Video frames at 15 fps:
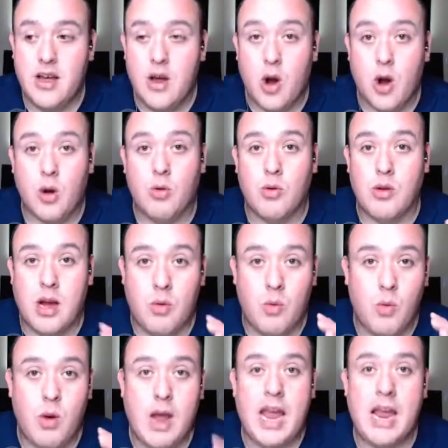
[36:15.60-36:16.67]
are
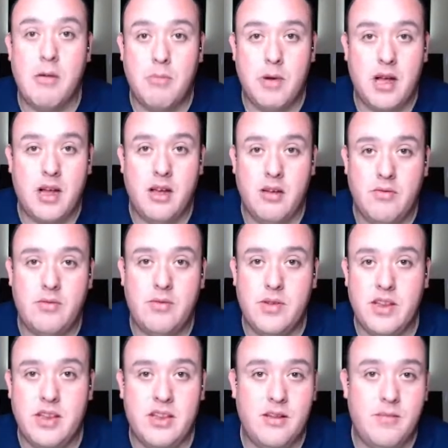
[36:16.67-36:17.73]
way above
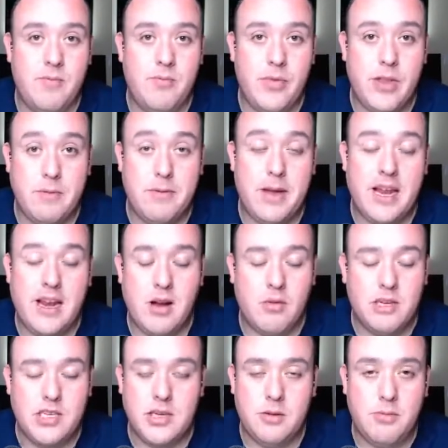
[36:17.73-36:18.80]
depending on
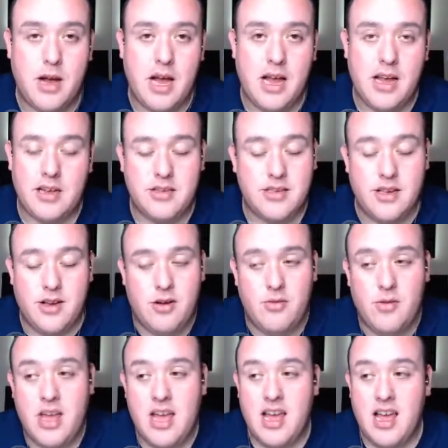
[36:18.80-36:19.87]
what yeah. you buy
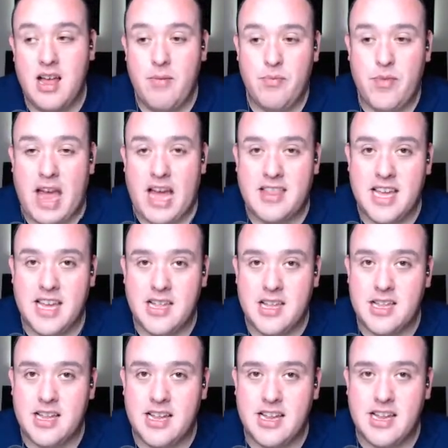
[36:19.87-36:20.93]
so I oh
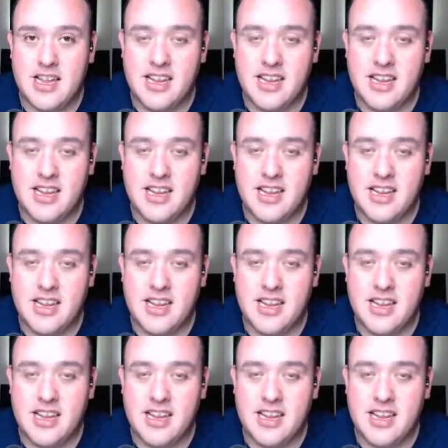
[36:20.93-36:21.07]
yeah, I mean,